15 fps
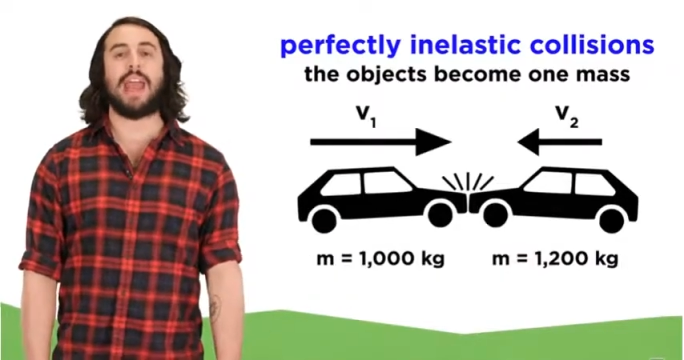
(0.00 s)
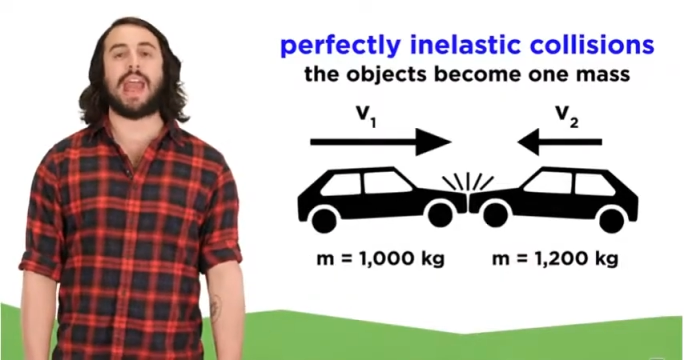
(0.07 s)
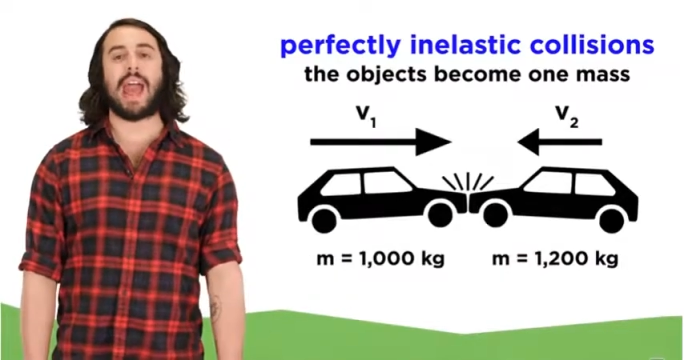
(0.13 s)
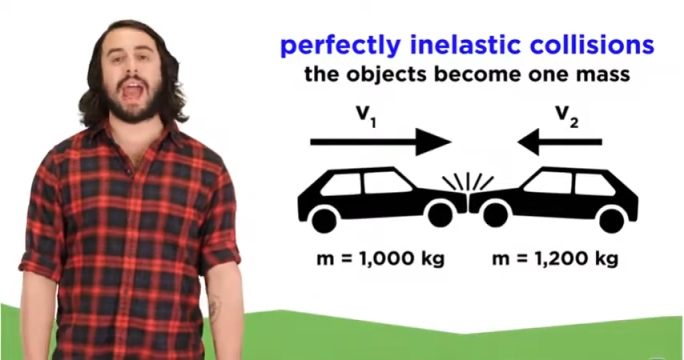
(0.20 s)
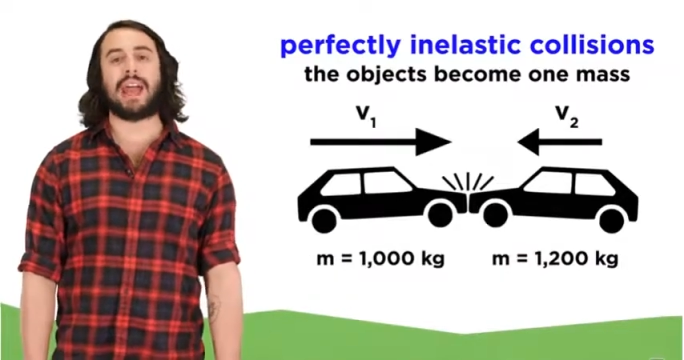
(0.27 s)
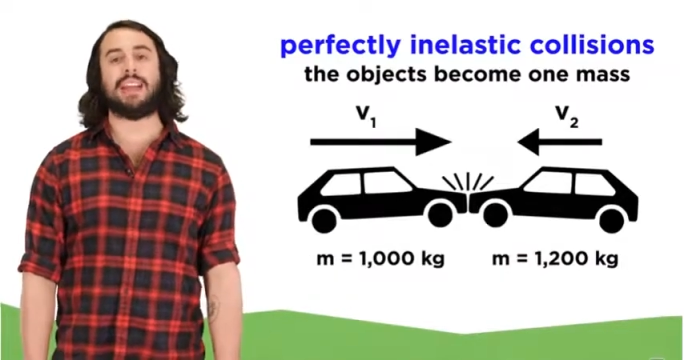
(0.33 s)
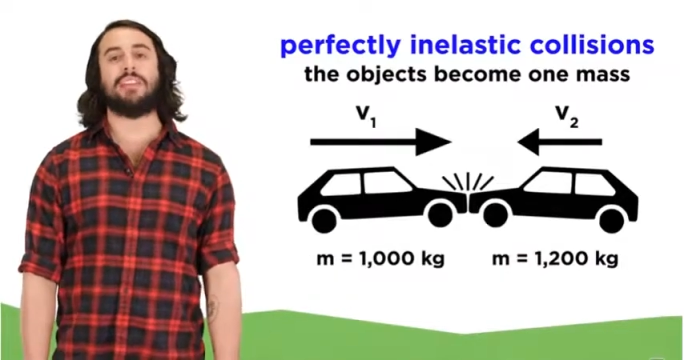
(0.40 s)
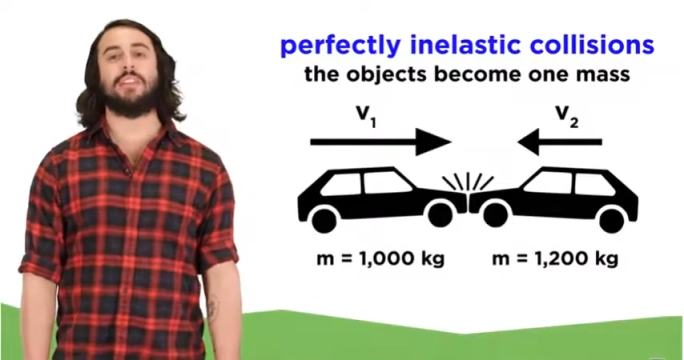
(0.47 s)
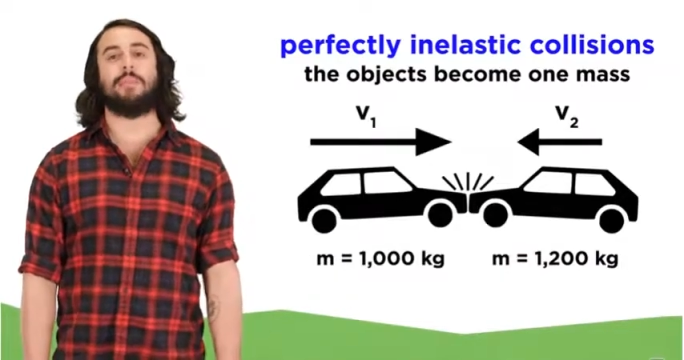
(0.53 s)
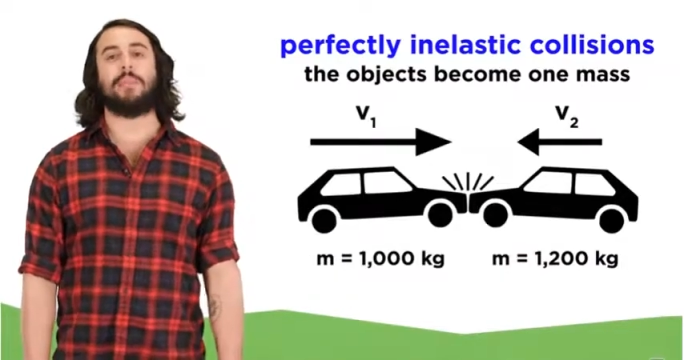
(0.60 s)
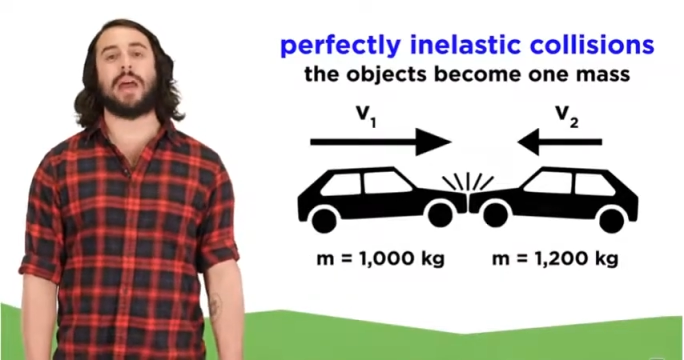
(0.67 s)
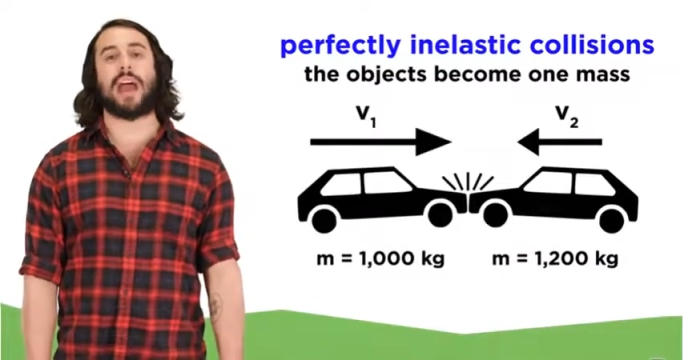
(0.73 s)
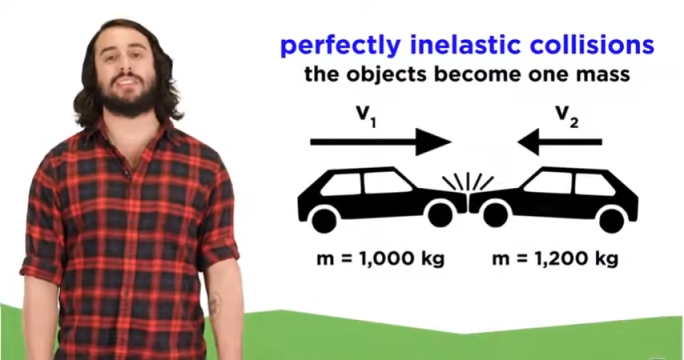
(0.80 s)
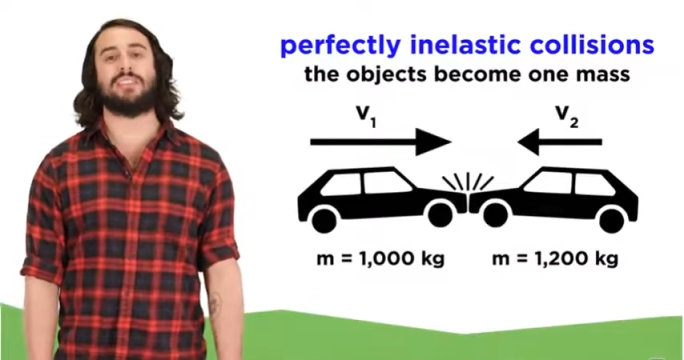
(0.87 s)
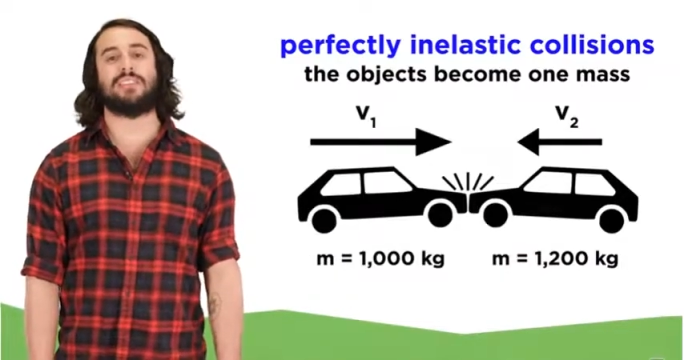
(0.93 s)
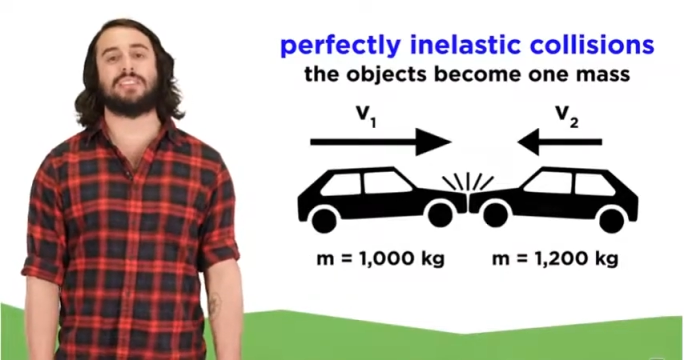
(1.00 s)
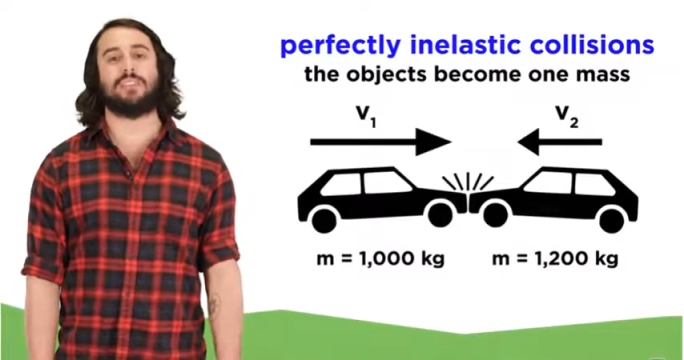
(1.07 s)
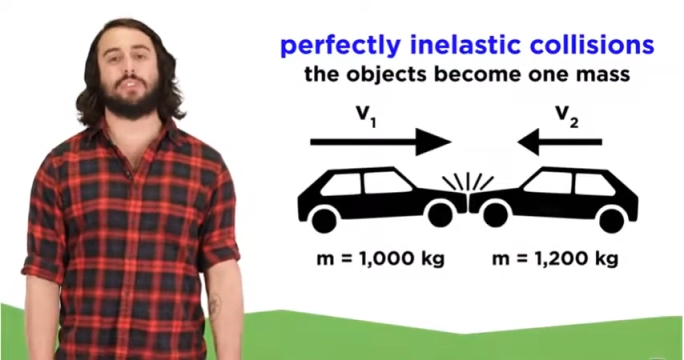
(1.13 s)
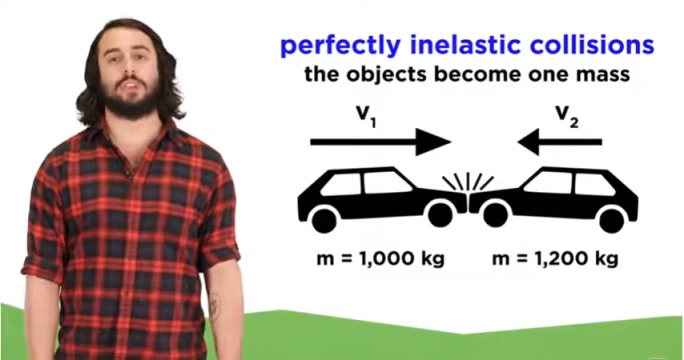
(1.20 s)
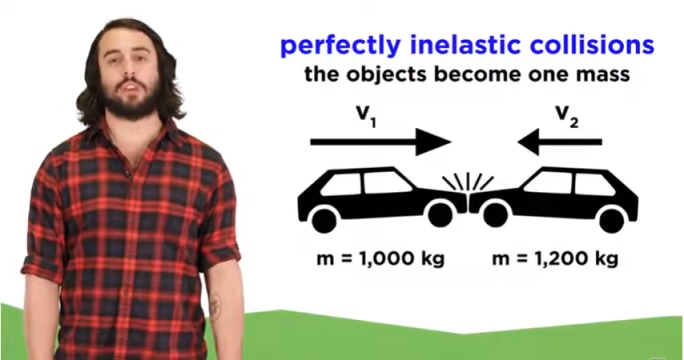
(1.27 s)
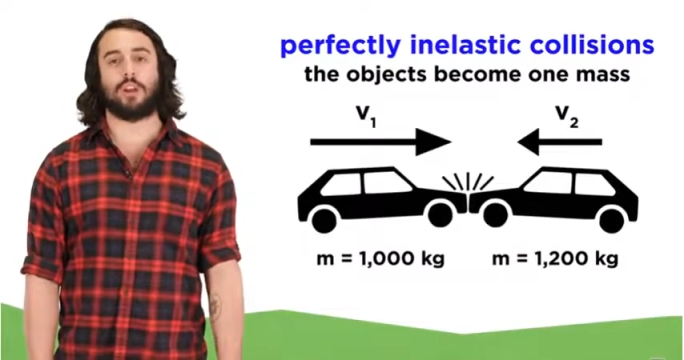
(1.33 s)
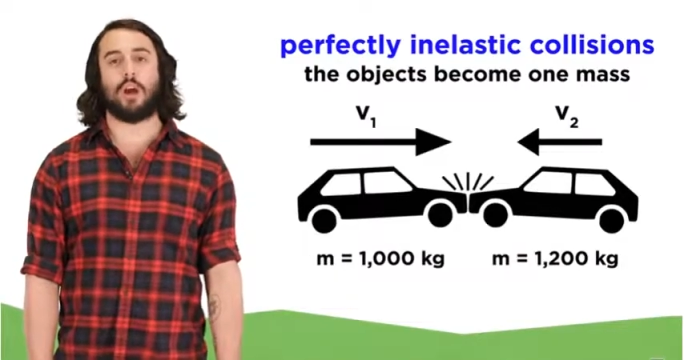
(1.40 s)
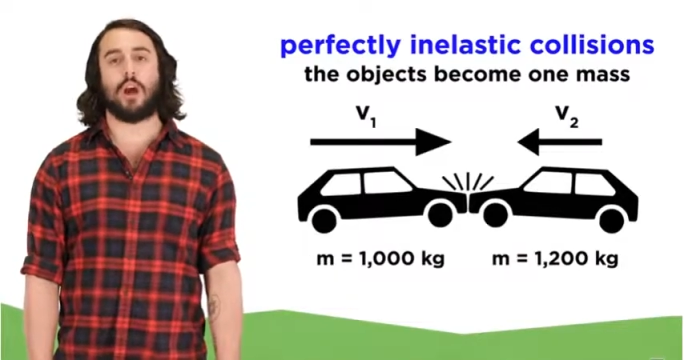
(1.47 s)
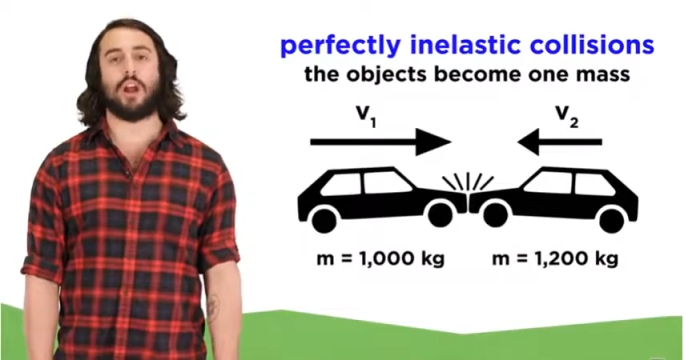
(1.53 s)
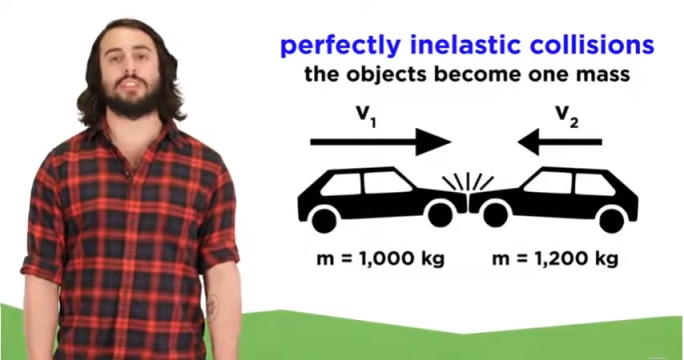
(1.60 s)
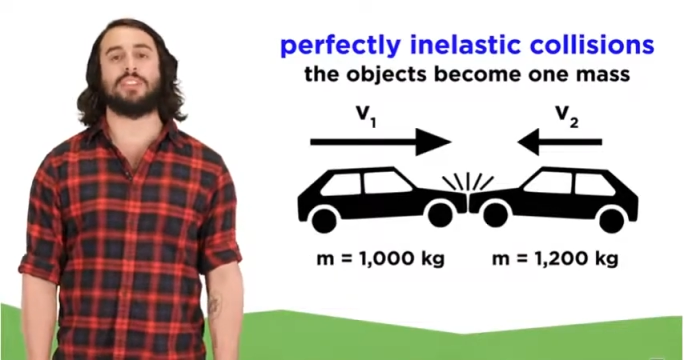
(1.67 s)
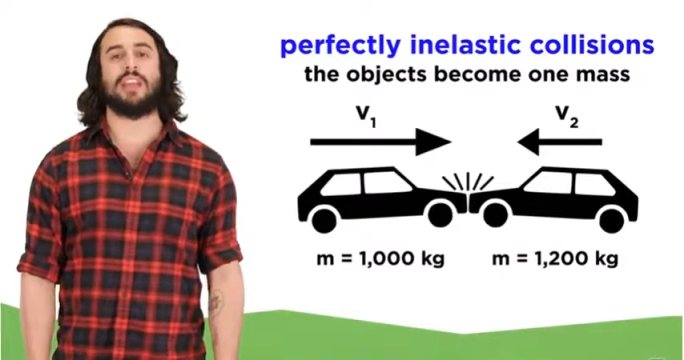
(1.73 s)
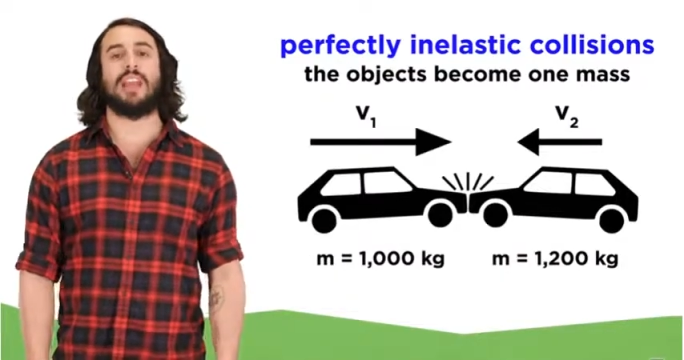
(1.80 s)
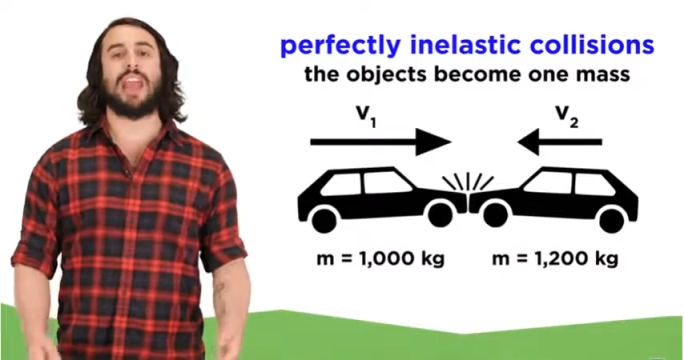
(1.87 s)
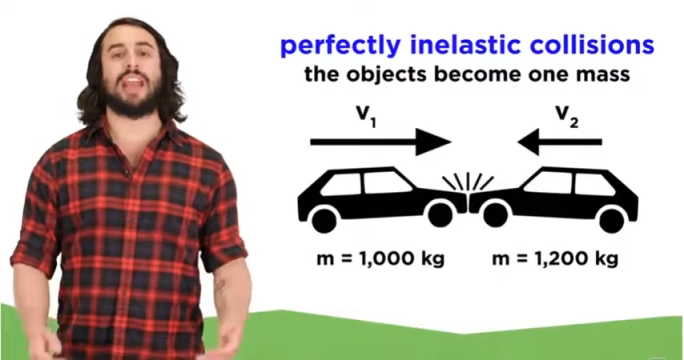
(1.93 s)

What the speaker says: Adding the masses of the cars